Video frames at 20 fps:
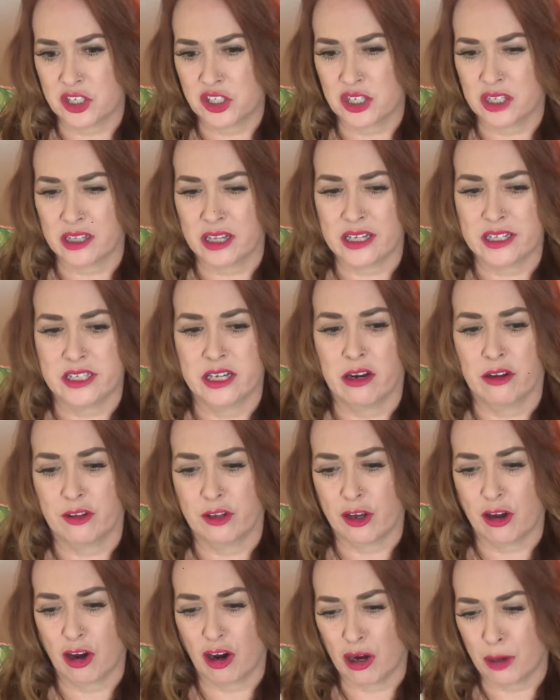She lays down on
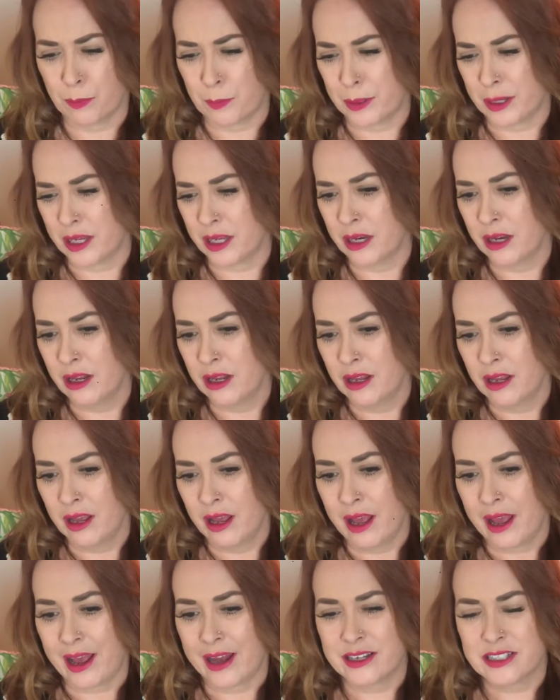the carpet.
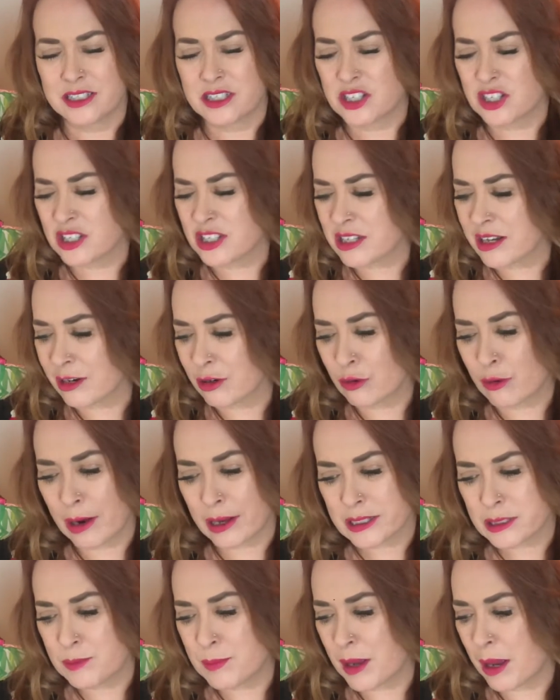And it
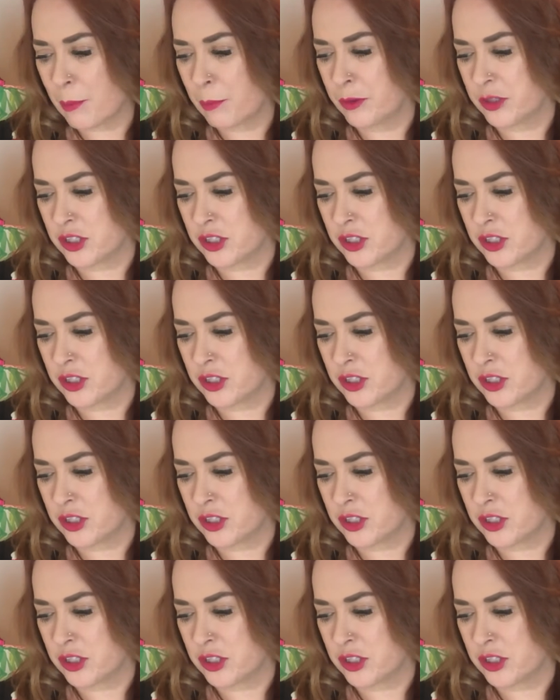cracks me up